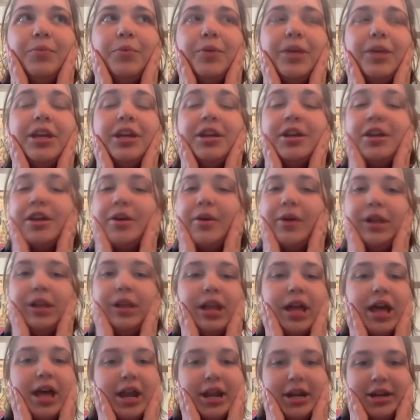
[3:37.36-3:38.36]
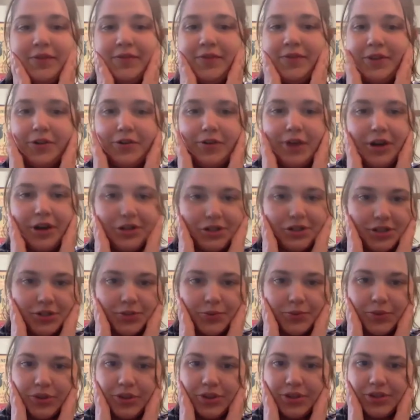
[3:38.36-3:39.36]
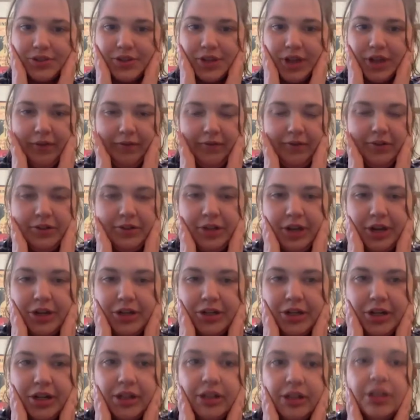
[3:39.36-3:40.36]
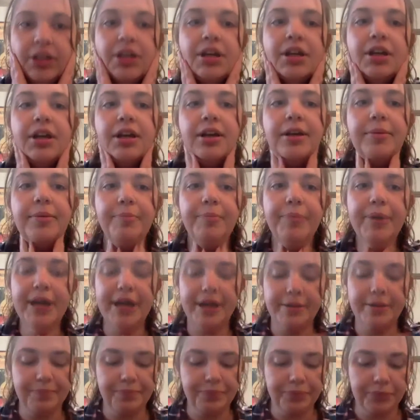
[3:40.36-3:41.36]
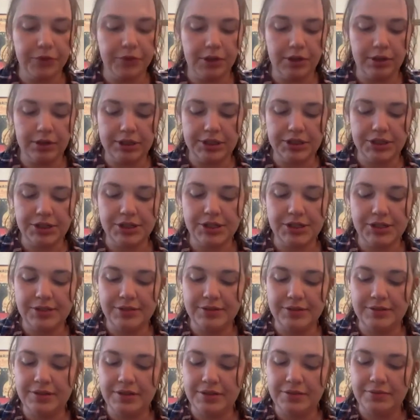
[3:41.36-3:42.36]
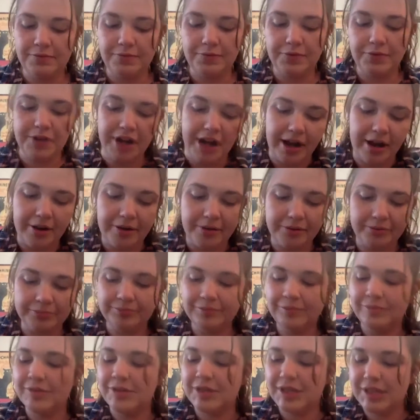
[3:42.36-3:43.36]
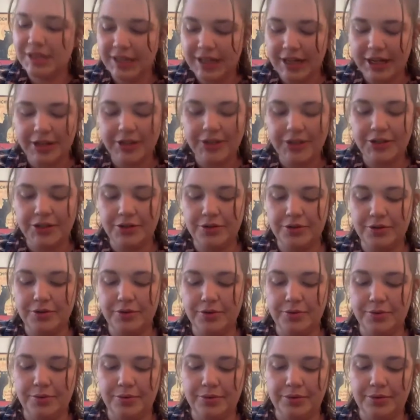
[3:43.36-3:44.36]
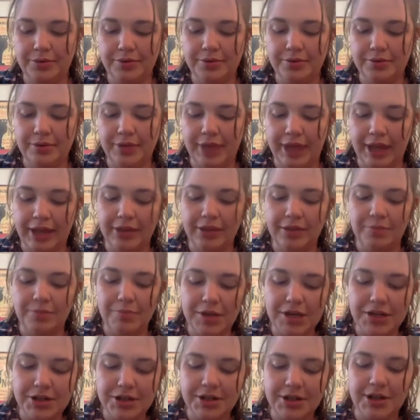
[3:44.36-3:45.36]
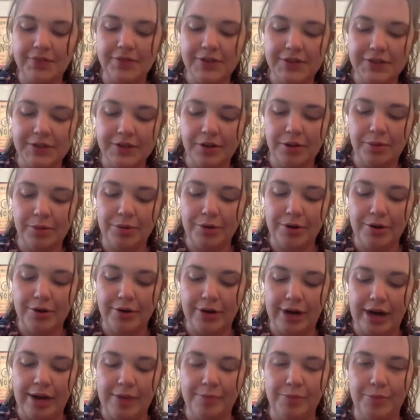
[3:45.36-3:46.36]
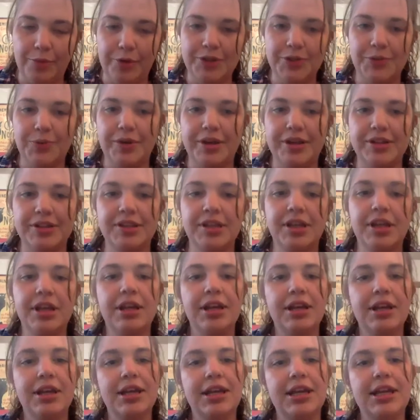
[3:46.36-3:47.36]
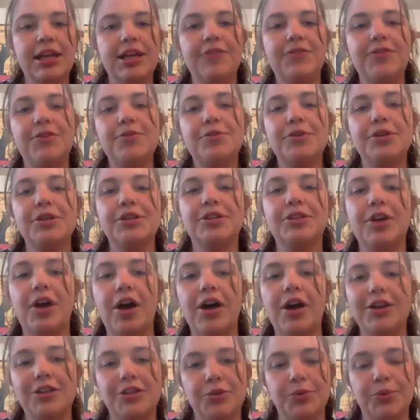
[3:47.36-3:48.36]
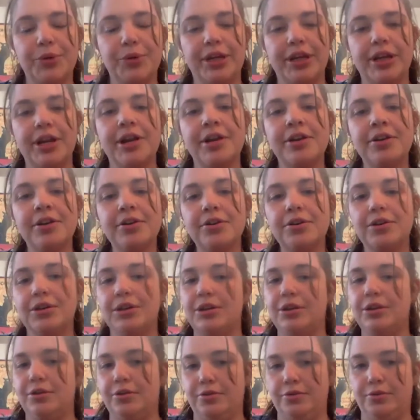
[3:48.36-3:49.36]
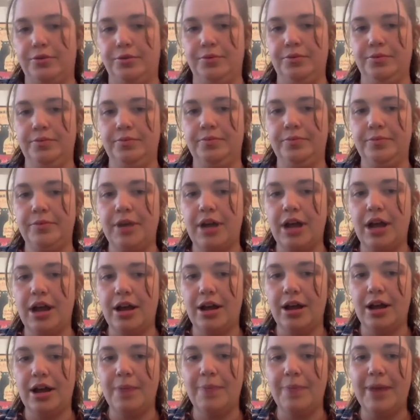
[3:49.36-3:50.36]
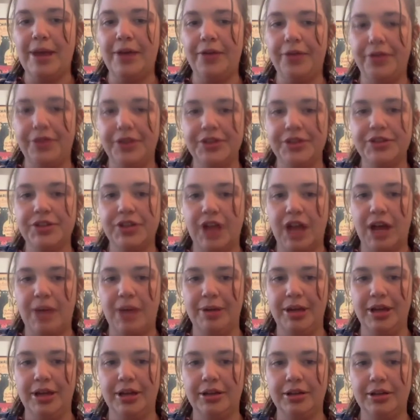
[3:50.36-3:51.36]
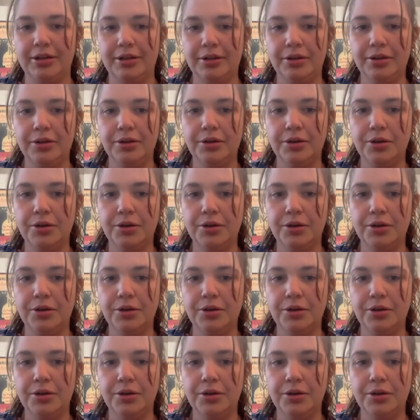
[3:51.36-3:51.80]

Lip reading: we can go a lot of different directions with this conversation. But let's just, for now, stick to the mission of this little program, which was, if you could talk to a younger you about this topic,